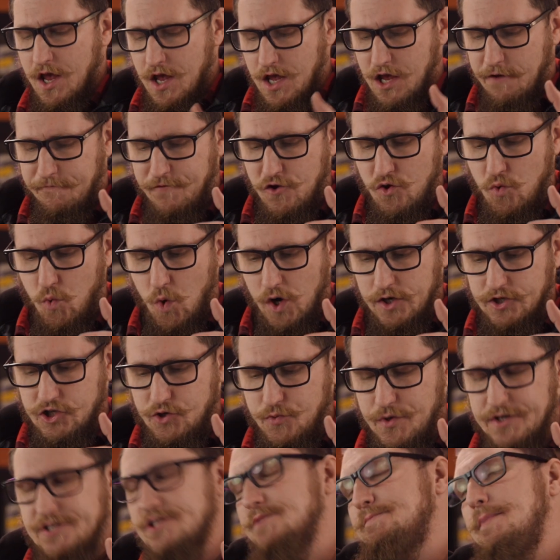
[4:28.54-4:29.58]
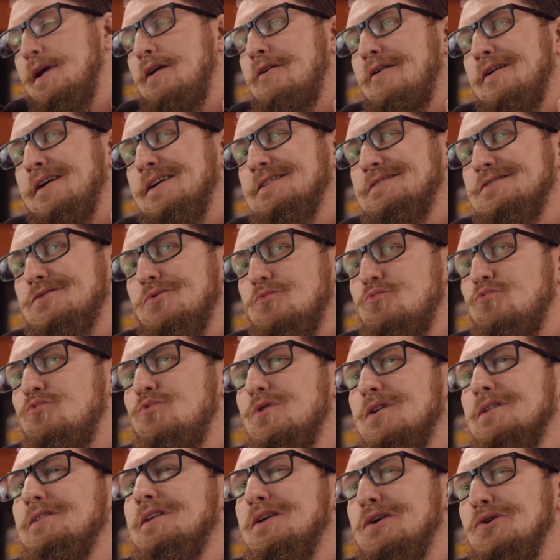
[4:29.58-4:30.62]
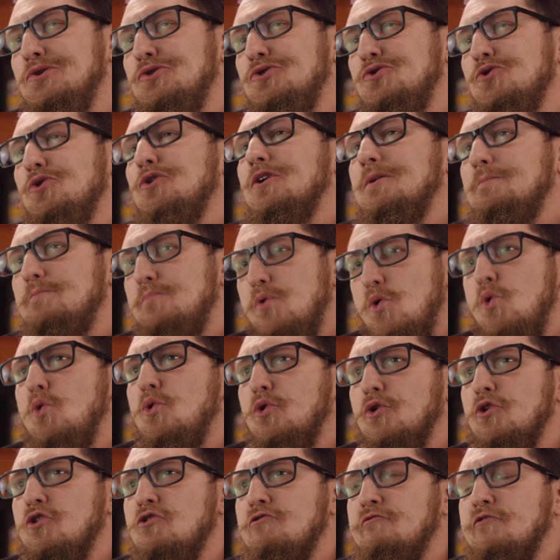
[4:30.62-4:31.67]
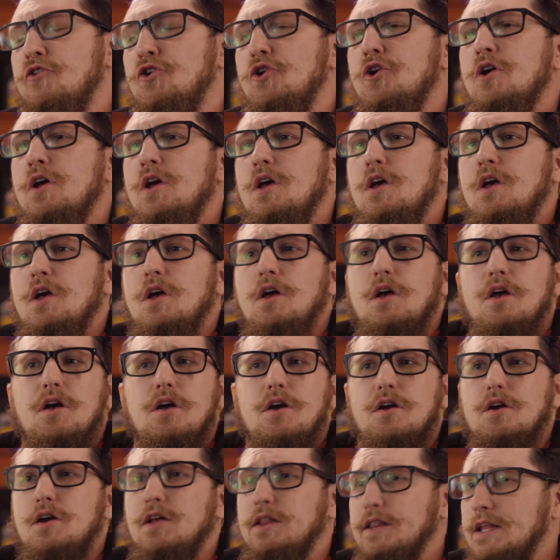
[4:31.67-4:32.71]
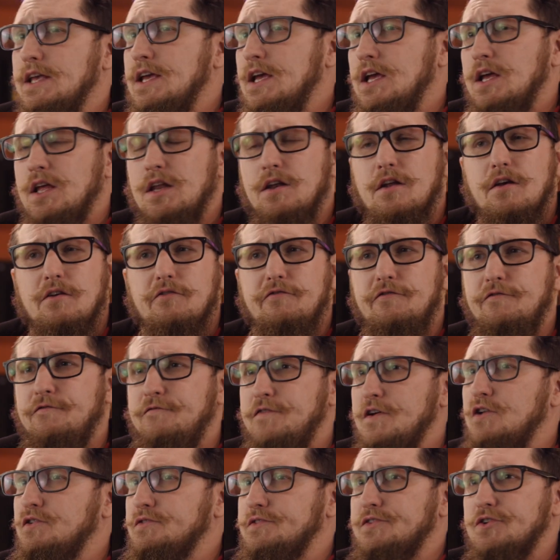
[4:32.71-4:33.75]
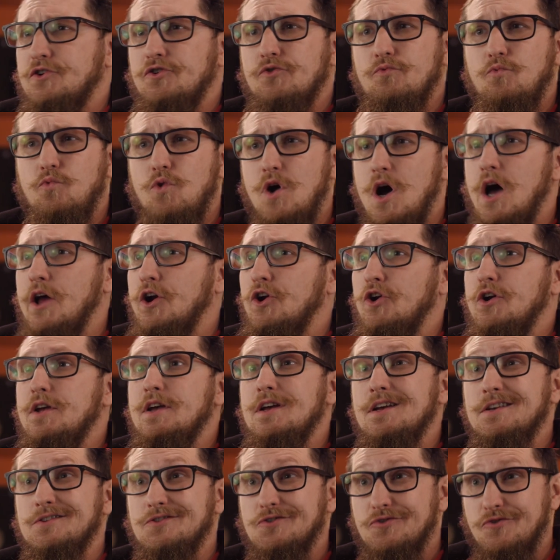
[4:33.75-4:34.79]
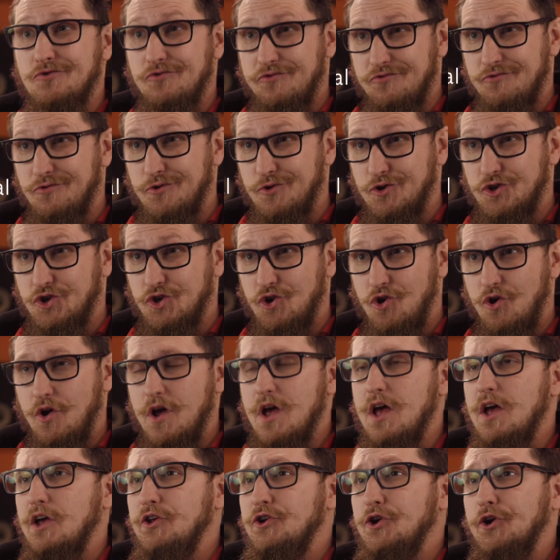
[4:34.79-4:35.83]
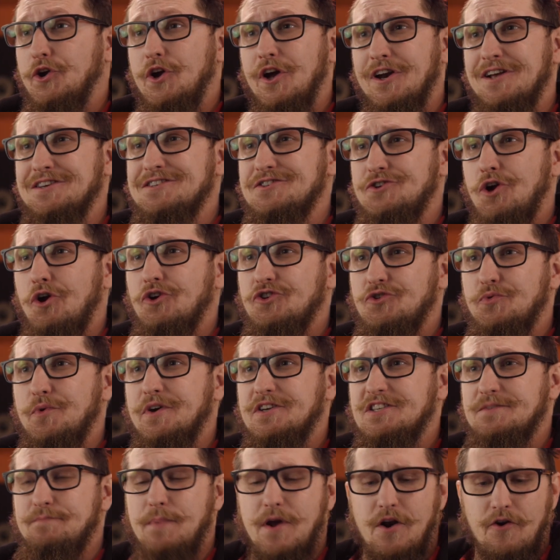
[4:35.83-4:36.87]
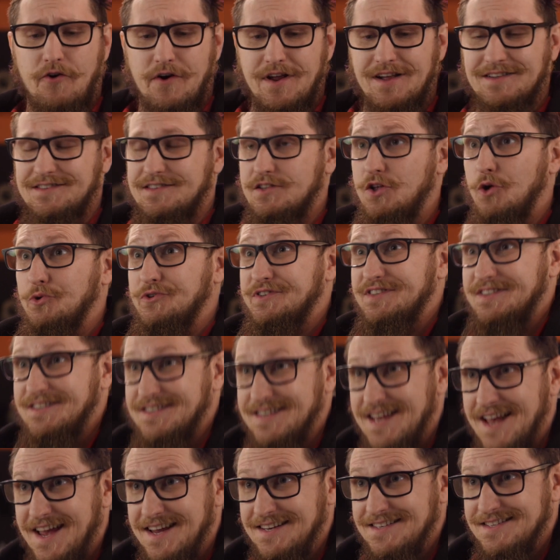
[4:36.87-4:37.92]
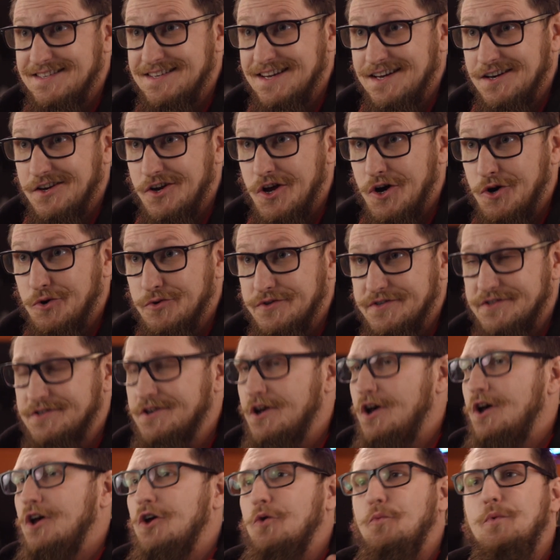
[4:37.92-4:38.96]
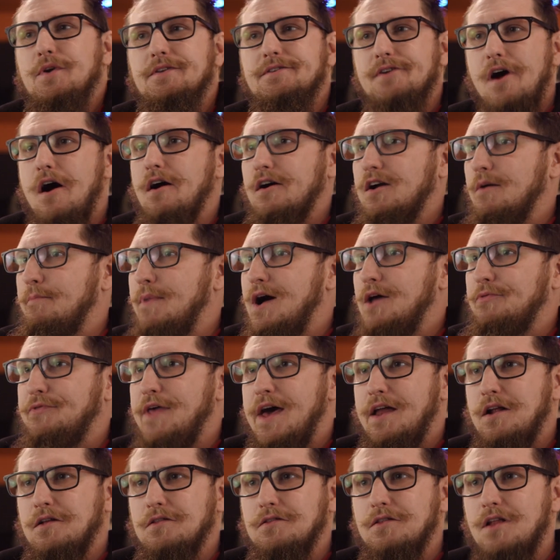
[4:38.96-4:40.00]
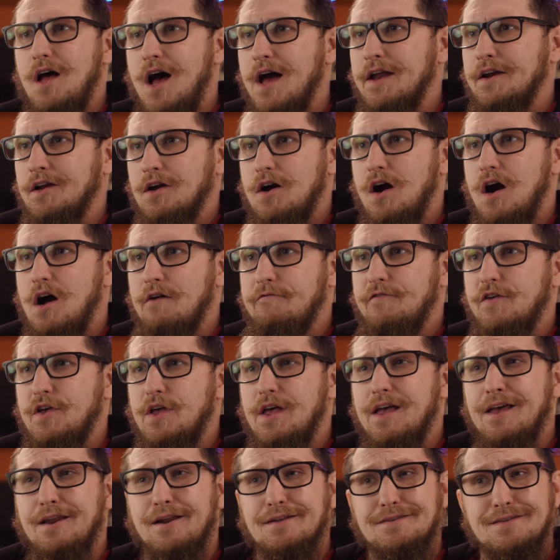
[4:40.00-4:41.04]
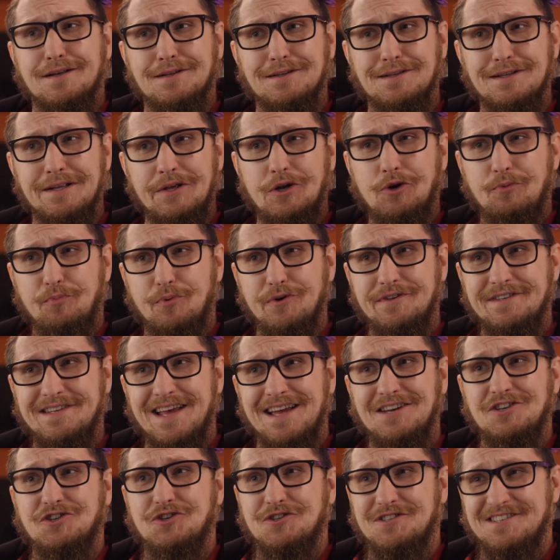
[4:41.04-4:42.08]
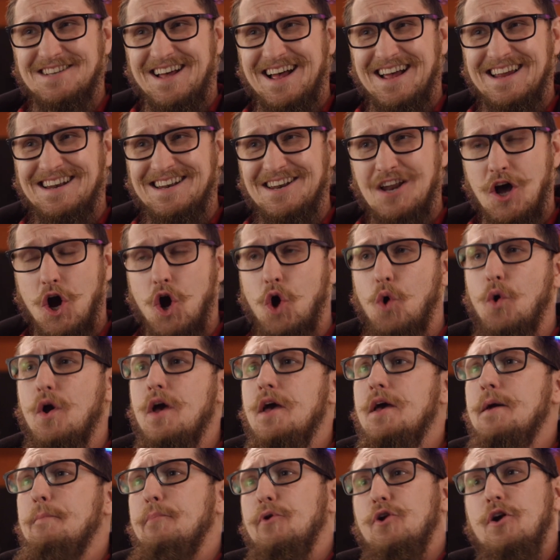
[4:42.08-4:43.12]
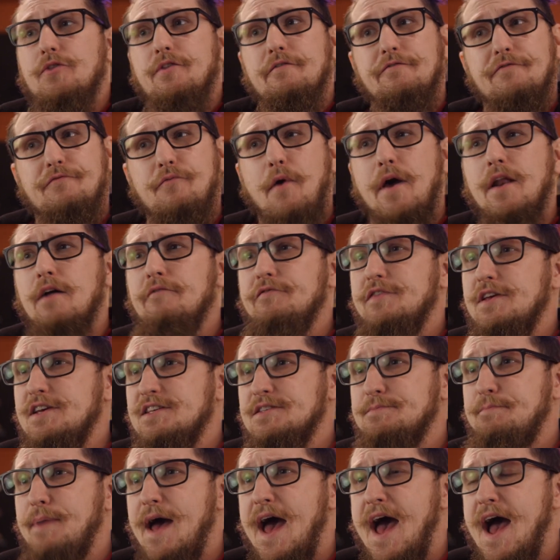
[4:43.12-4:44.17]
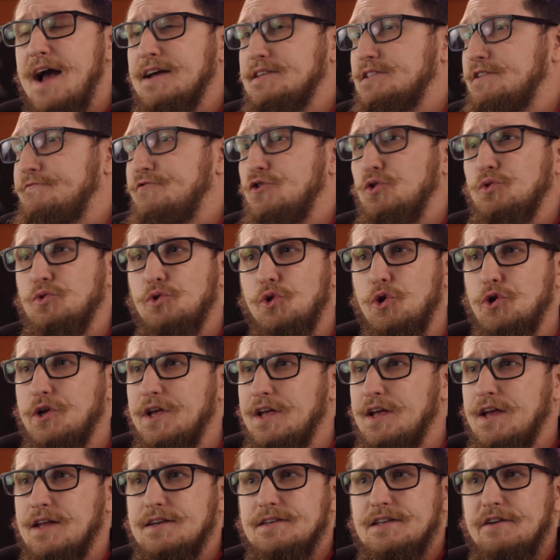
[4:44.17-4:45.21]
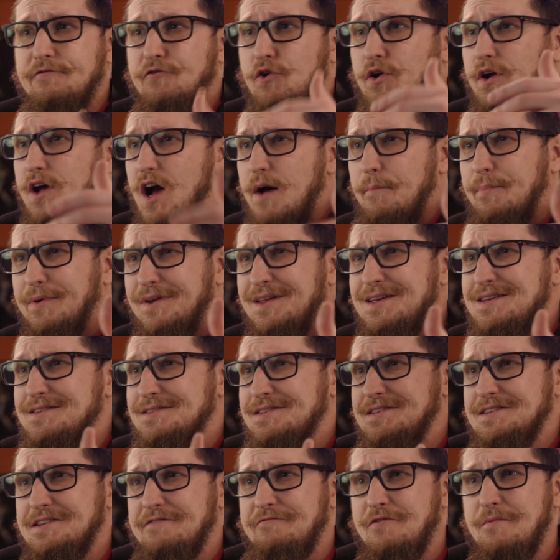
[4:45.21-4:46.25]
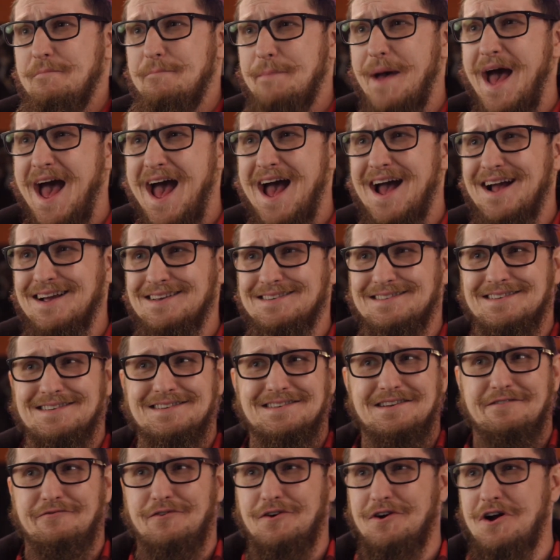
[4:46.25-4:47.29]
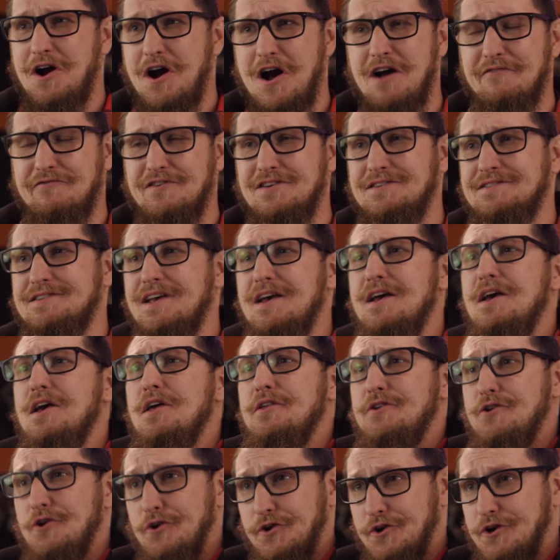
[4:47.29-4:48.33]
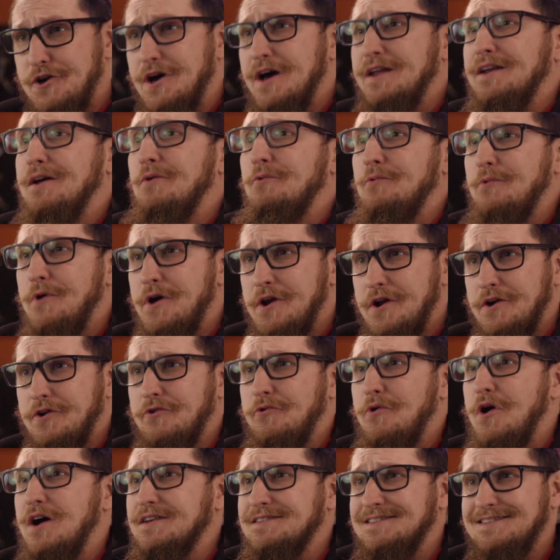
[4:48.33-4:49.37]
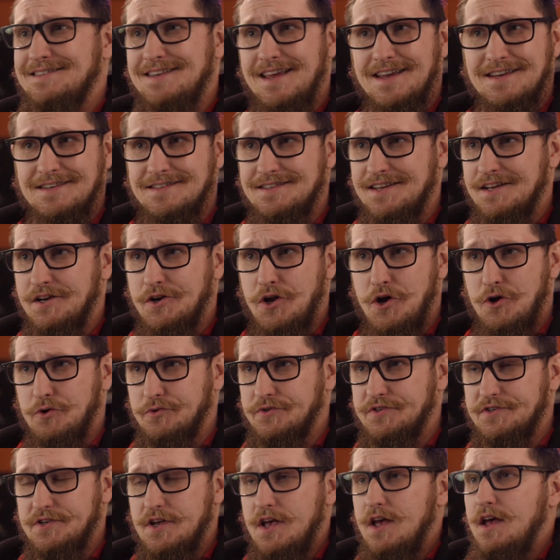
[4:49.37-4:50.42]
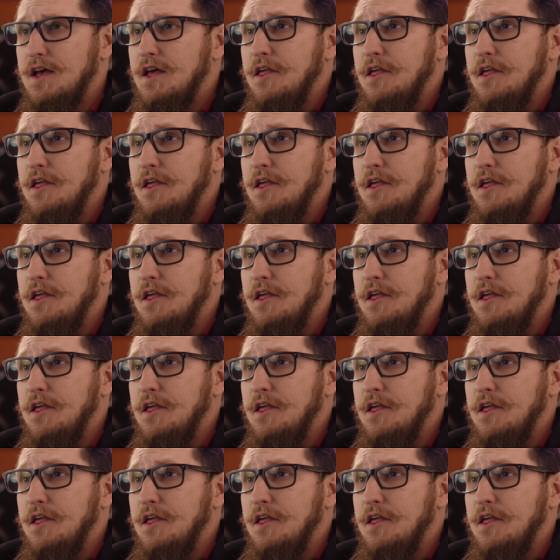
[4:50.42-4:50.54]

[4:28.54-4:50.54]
If you want to experience really good pour over, clean, filtered water is crucial. You're gonna start to experience those tasting notes. We talk about that a lot in coffee, and it's a little pretentious, I know. But on the front of these bags, if you're looking at different companies and different bags and different coffees, you're gonna run across tasting notes.